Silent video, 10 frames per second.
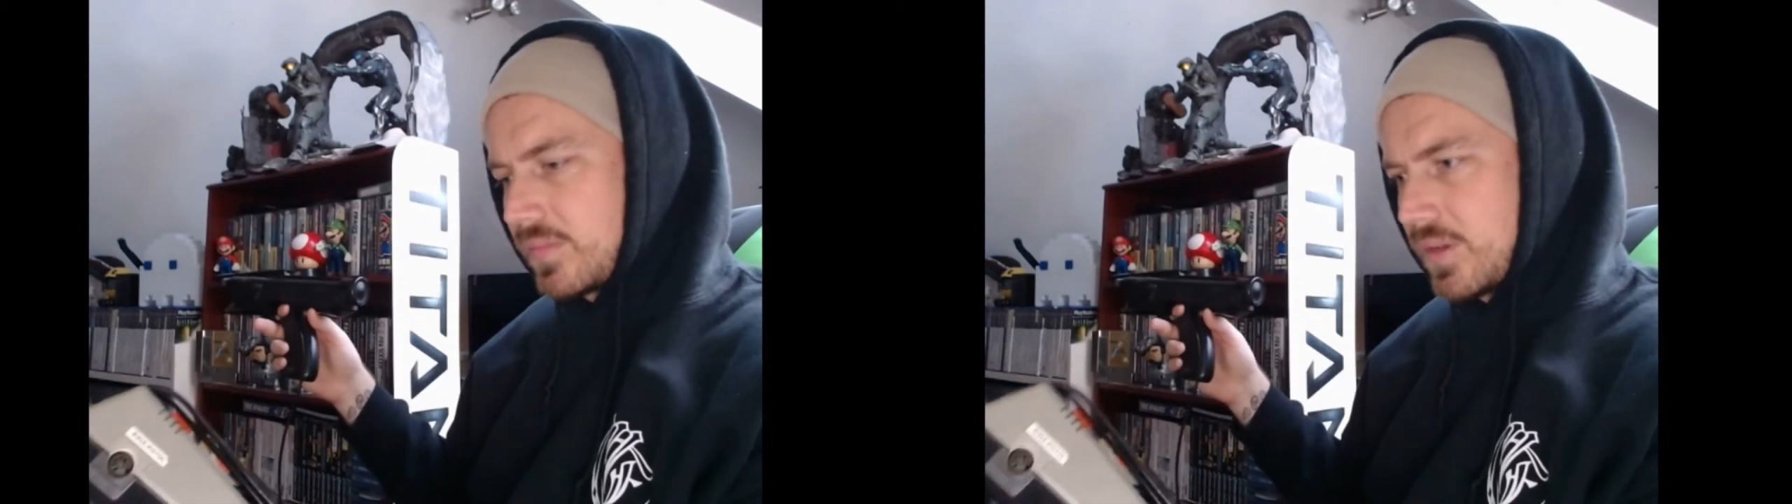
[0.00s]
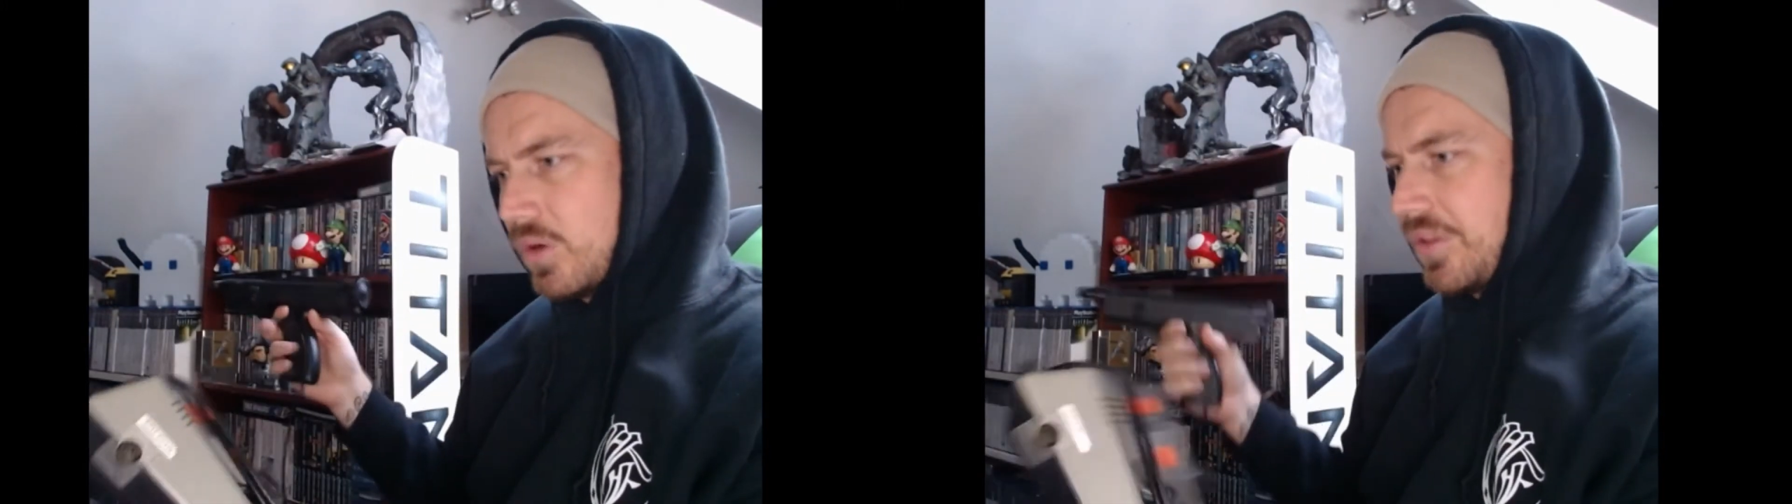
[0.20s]

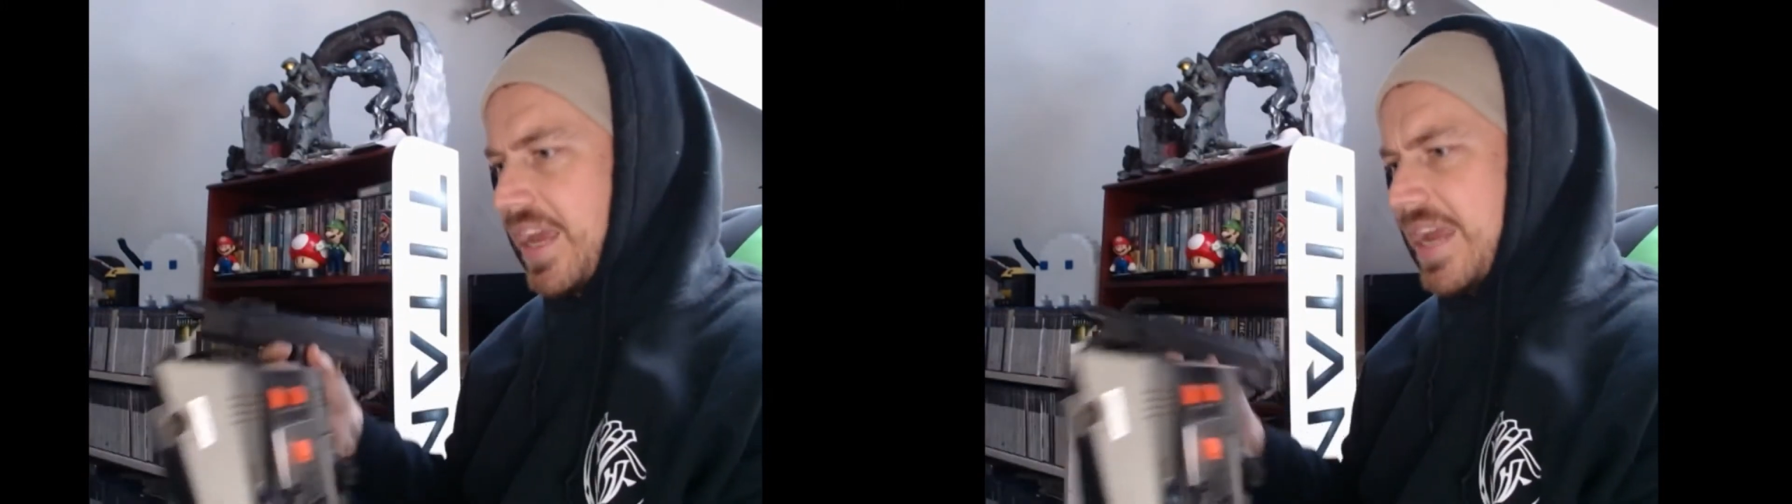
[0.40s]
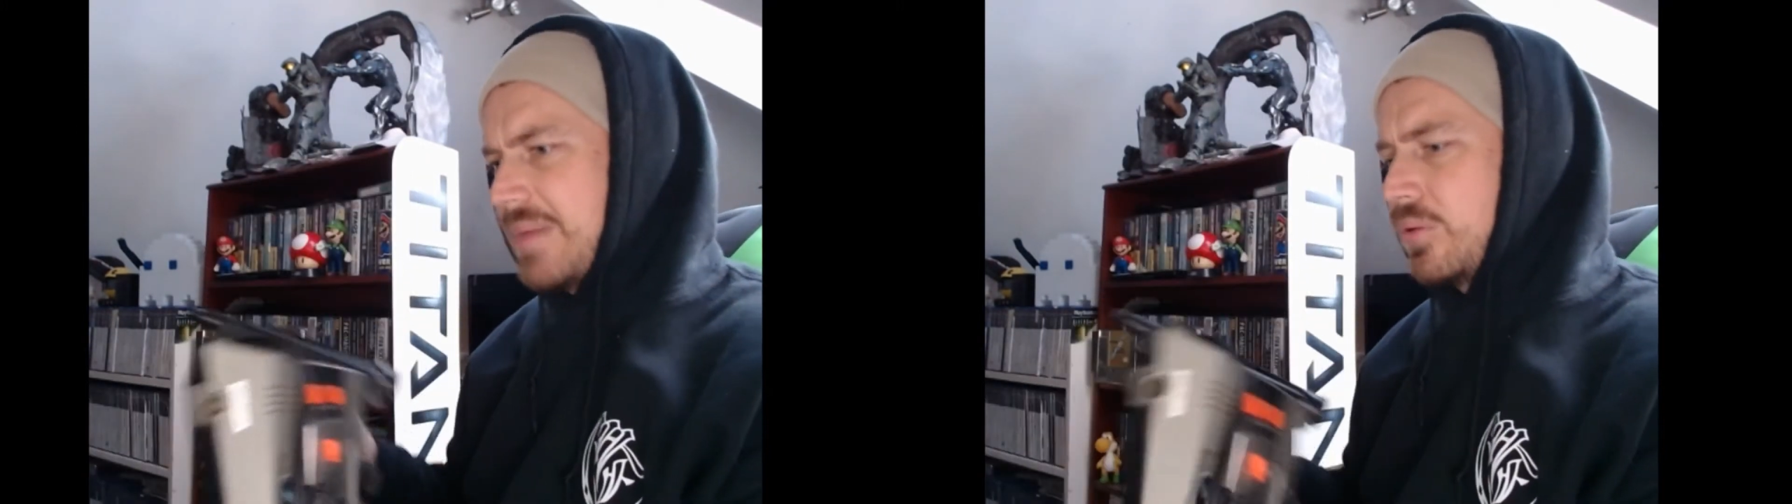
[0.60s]
or the
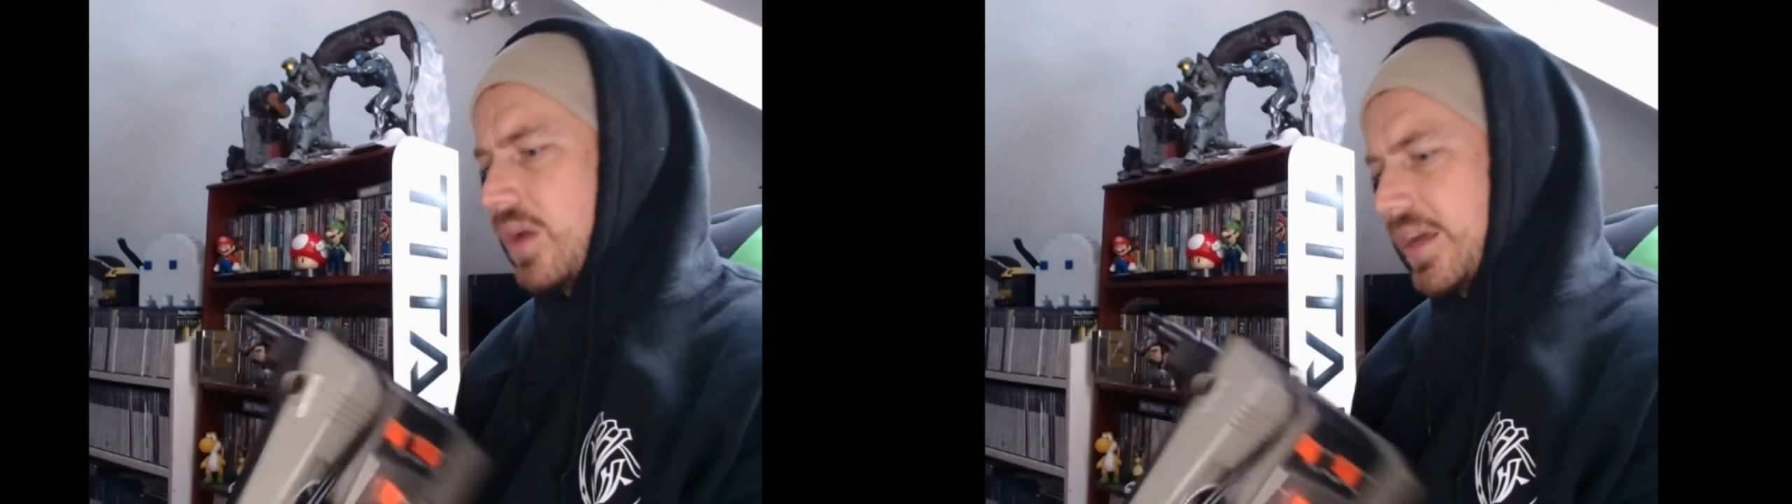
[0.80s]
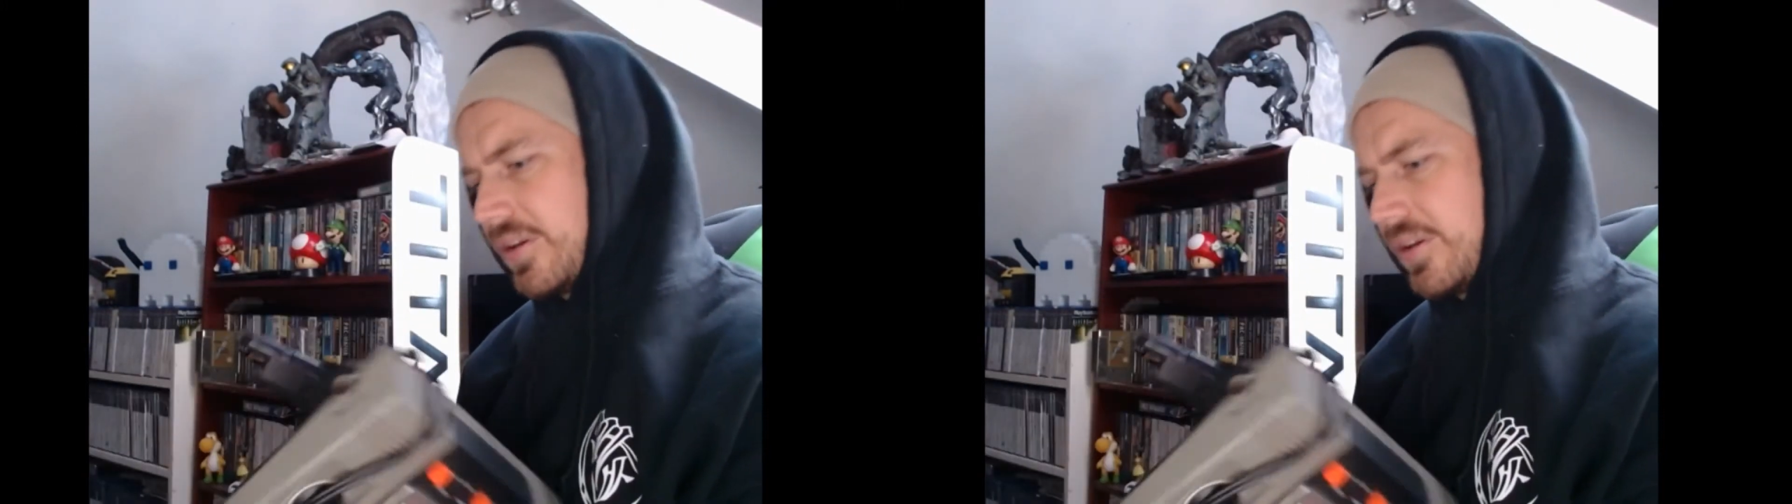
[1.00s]
cable like